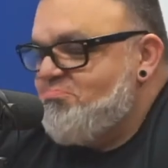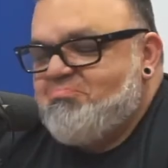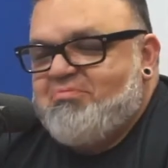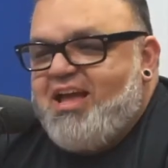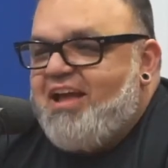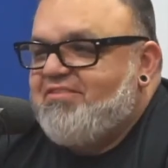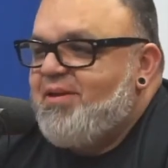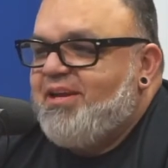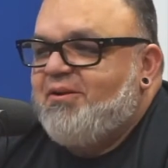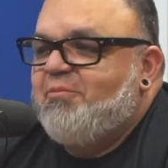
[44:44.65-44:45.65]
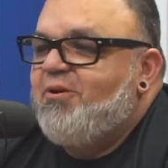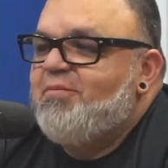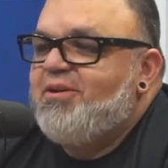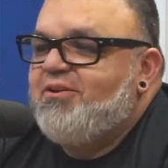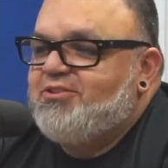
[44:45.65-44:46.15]
I have to make an
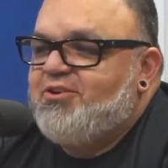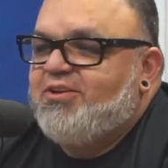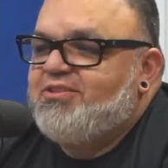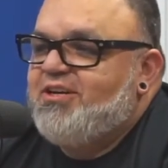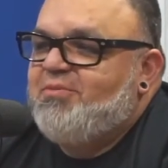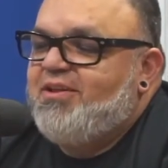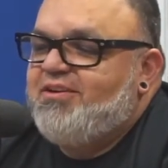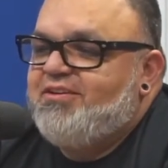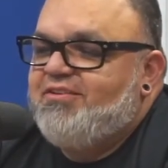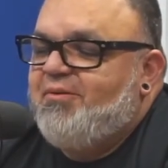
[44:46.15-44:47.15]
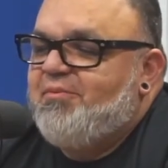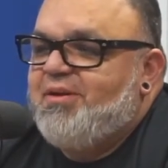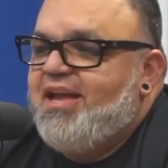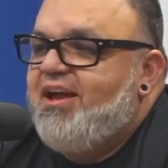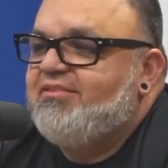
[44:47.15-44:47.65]
appointment or talk to their mother helping
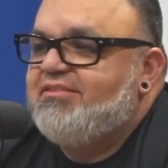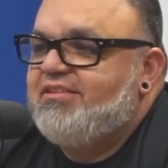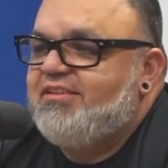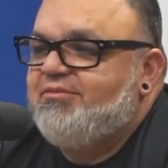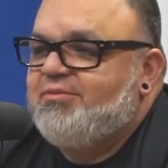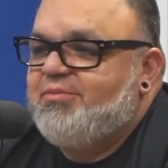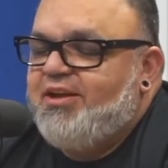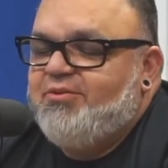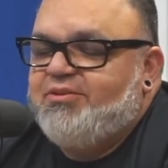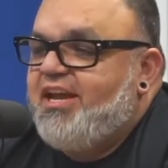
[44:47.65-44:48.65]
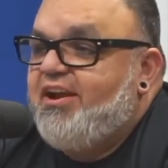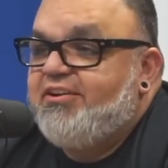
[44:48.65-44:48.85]
me out with my own care.